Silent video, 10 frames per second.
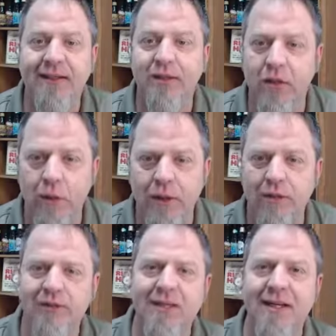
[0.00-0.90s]
and
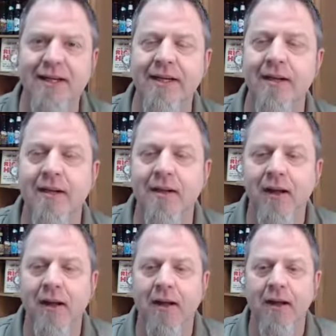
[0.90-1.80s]
loyalty,
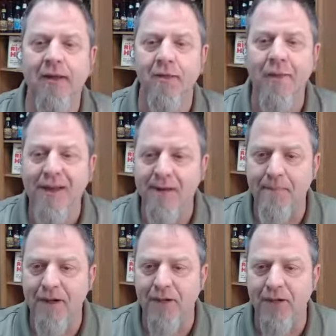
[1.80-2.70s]

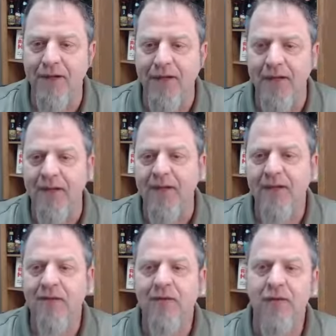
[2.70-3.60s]
dependability,
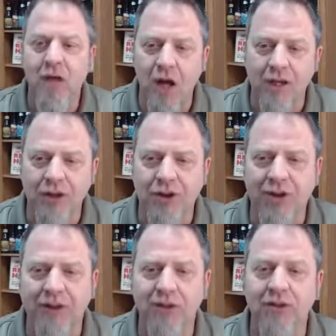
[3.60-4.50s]

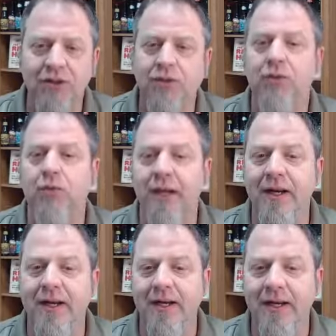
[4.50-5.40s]
logic,
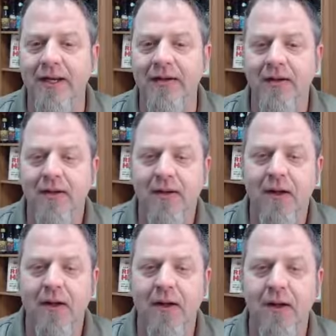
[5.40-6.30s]
serenity.
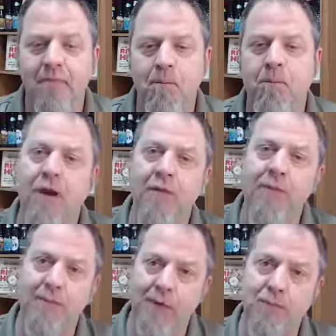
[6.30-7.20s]
But on the
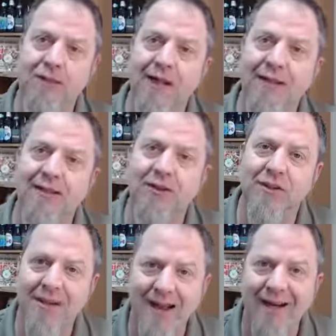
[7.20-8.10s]
flip side, there's a
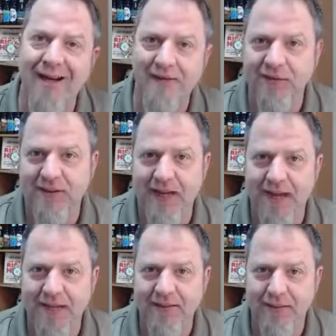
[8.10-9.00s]
negative
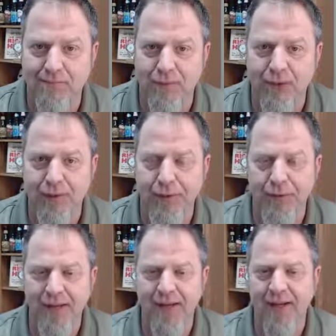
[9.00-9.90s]
side to
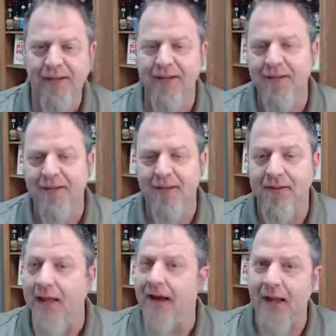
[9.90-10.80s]
blue. And I think
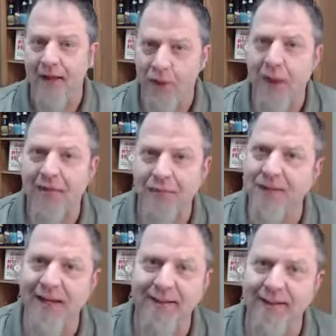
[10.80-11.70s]
that you have to
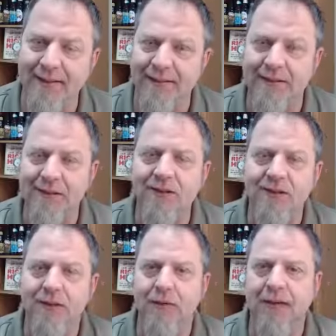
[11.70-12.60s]
take that into
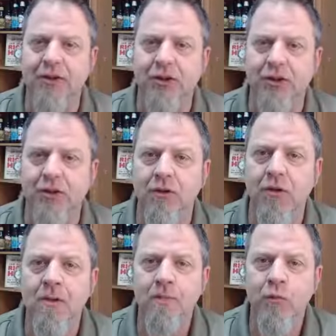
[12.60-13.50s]
consideration
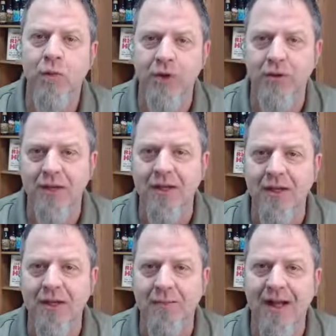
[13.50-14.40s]
when you're
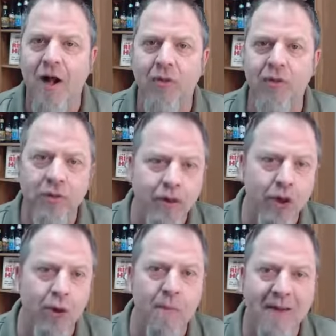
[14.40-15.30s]
thinking about, you
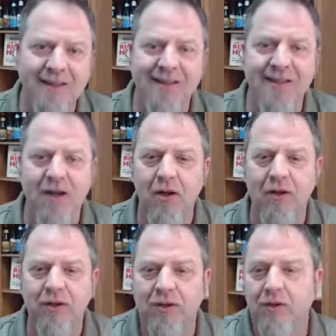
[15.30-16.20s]
know, mixing
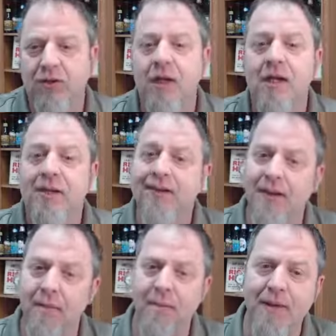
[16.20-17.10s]
colors. So
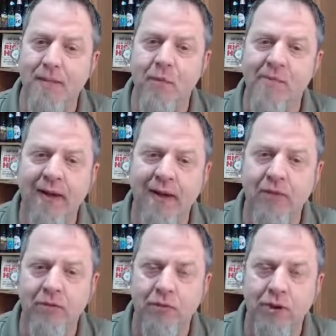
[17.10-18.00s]
some people
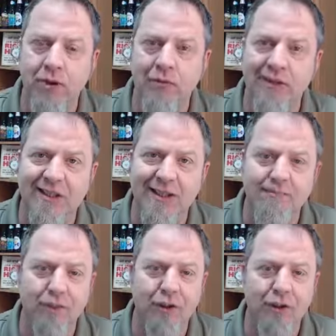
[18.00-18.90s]
may, you know, see
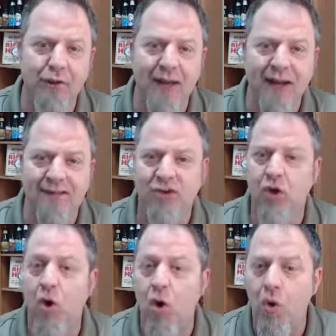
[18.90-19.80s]
blue as
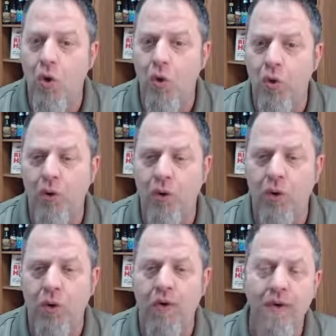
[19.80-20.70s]
cold
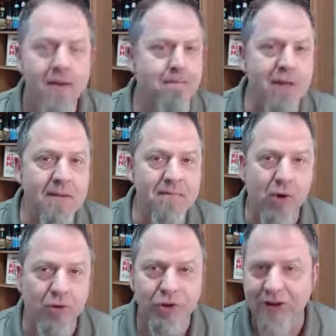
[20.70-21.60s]
or
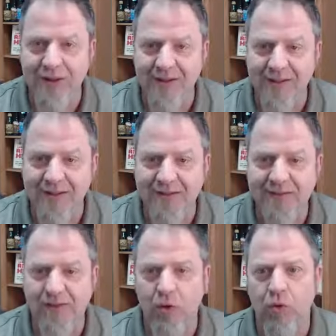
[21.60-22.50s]

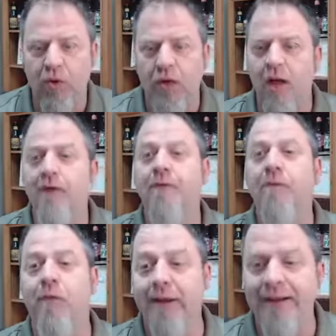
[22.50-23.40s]
emotionless or
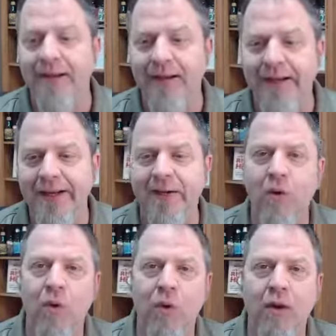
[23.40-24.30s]
unfriendly
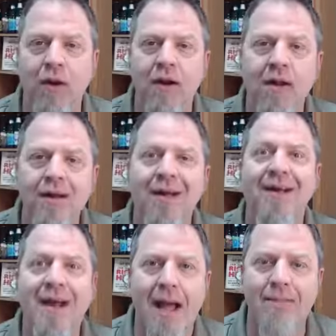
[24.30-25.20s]
or
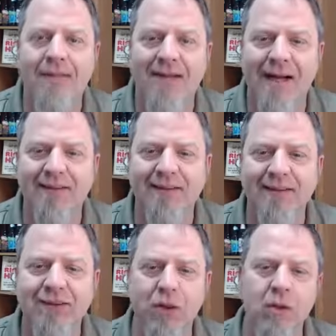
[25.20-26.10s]
unappetizing.
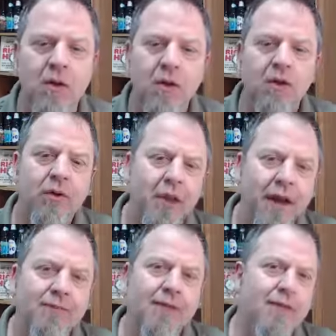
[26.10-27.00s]
So you
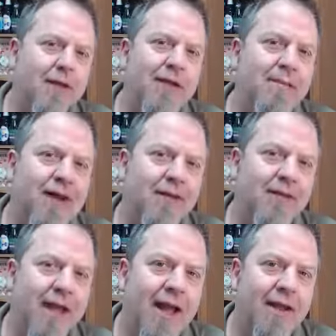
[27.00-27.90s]
have to think about
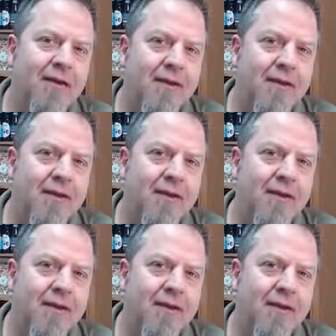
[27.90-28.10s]
that.